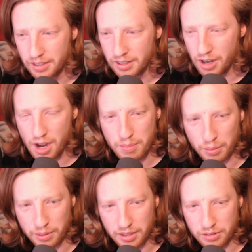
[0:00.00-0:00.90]

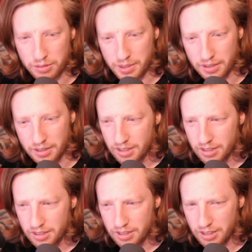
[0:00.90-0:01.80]
hyperrealism and
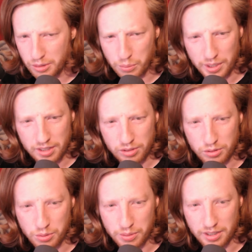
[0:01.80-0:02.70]
weird
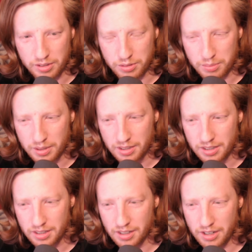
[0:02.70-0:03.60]
surrealism.
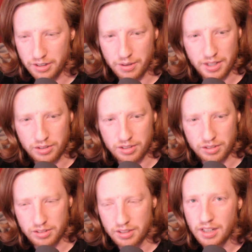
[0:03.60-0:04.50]
I don't know, it's
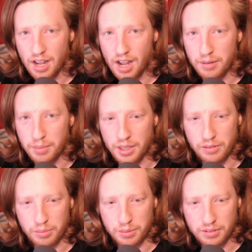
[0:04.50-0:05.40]
just
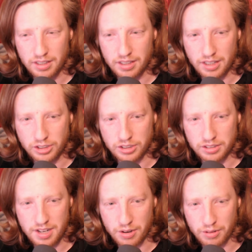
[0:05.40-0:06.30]
unbelievable and just
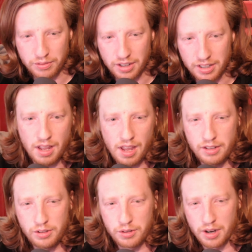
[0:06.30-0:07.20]
terrifying.
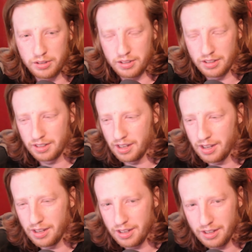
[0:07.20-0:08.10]
Antichrist,
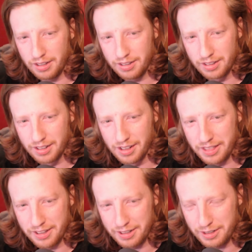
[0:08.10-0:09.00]
I think I need